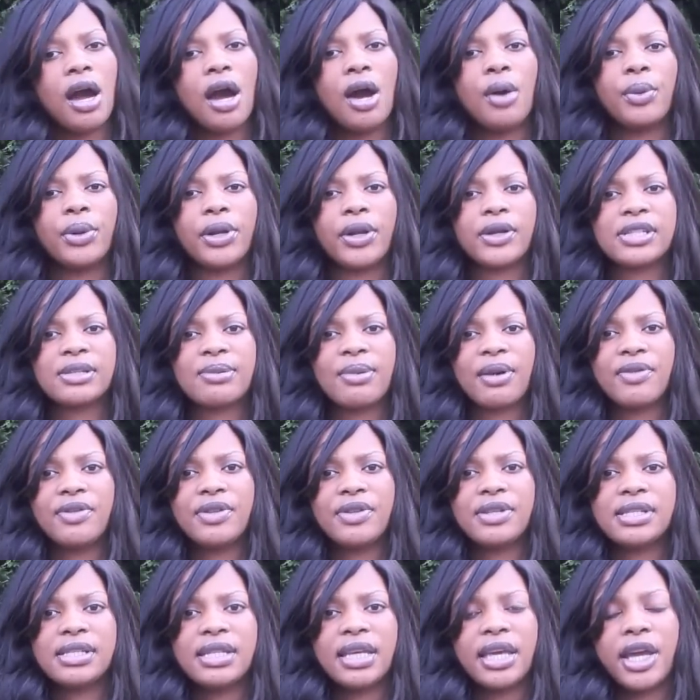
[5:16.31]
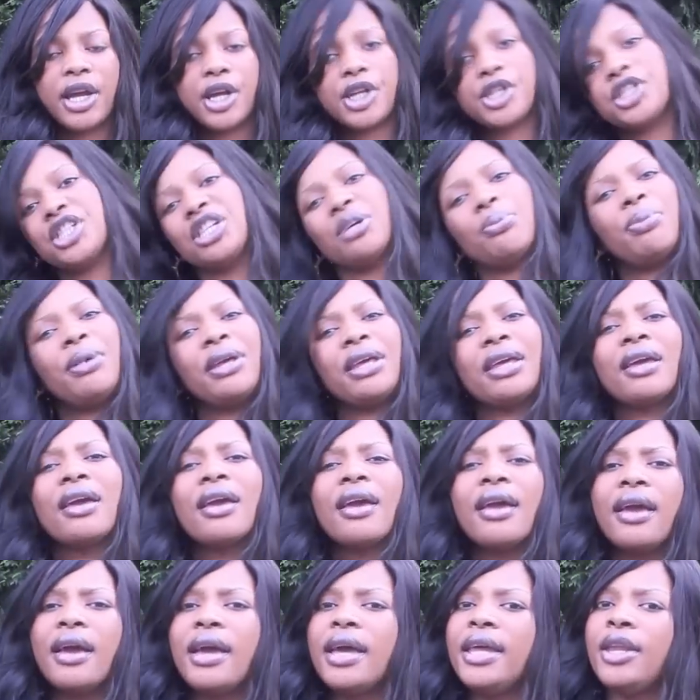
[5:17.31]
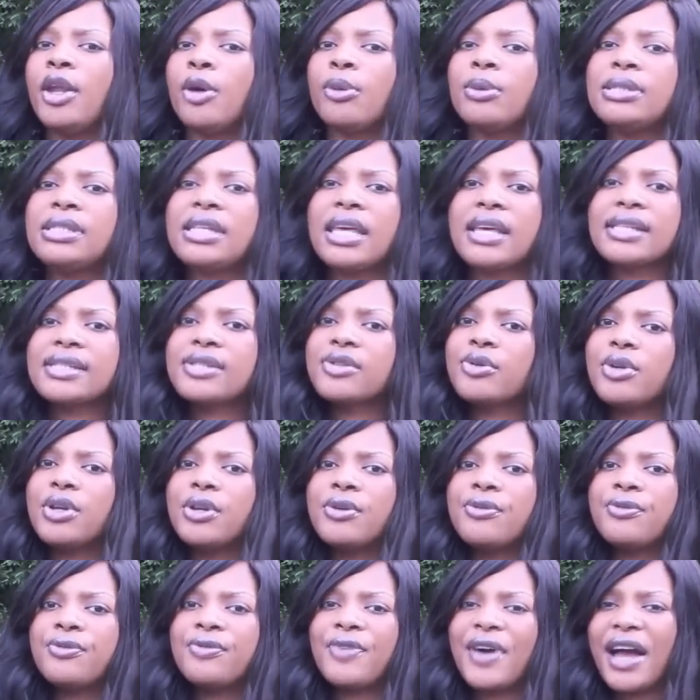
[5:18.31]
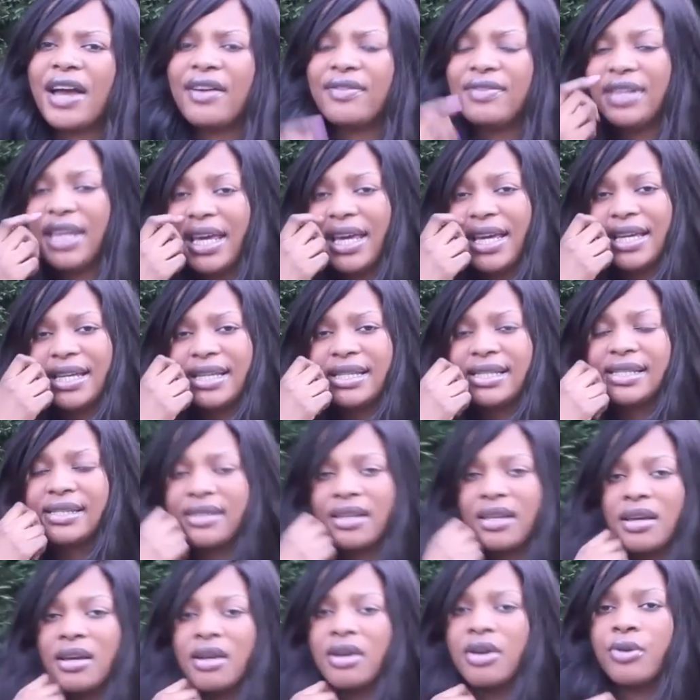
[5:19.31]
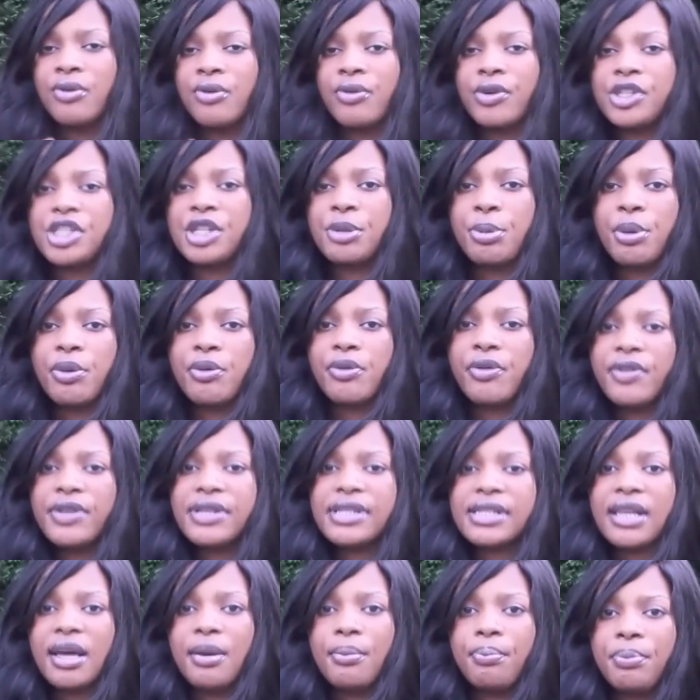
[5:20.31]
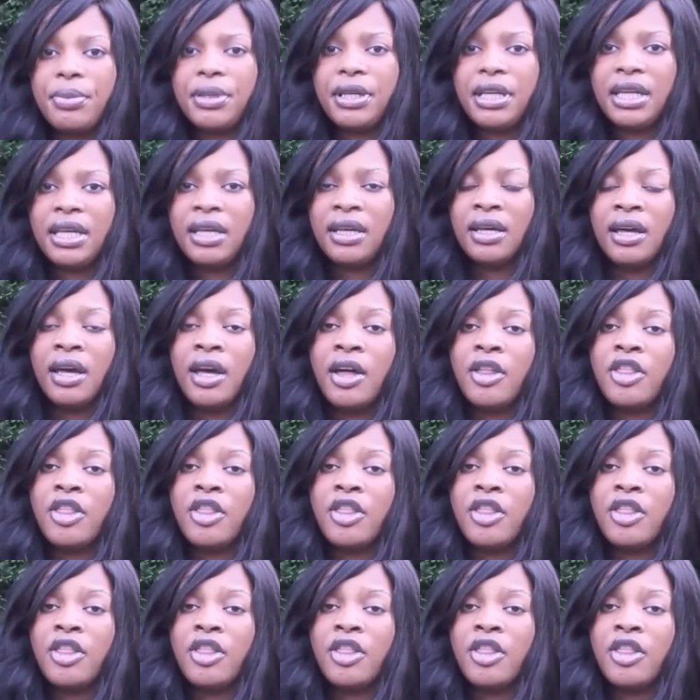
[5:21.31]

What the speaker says: And what else about this hair? Shipping. It normally takes 3 to 5 days for shipping from this company.